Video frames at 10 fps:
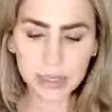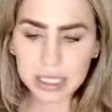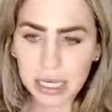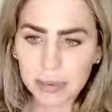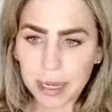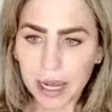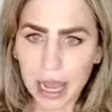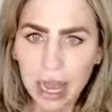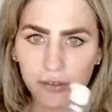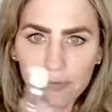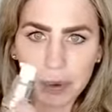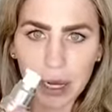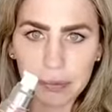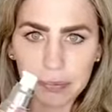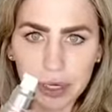about a half
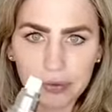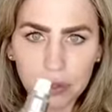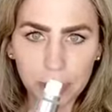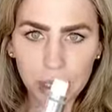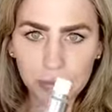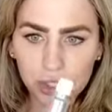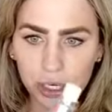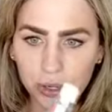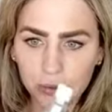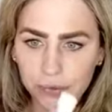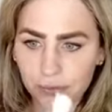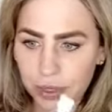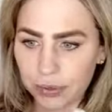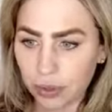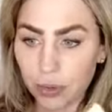pump of the Bombshell,
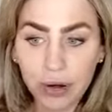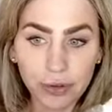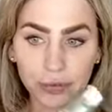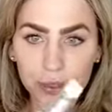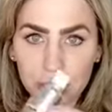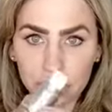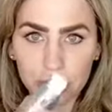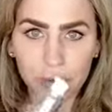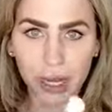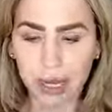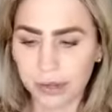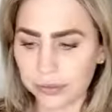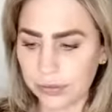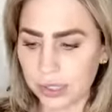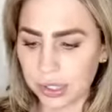or whatever foundation you have,
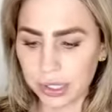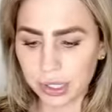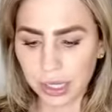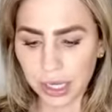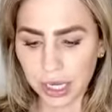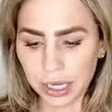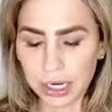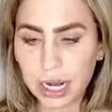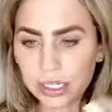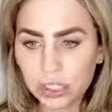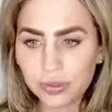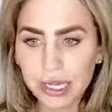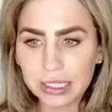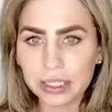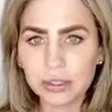and I do
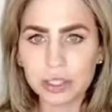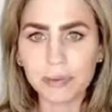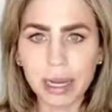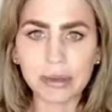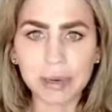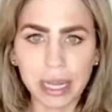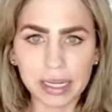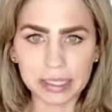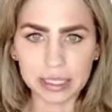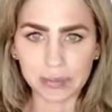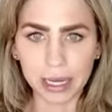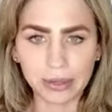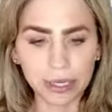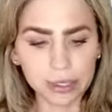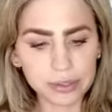like to use the back of my hand as a palette.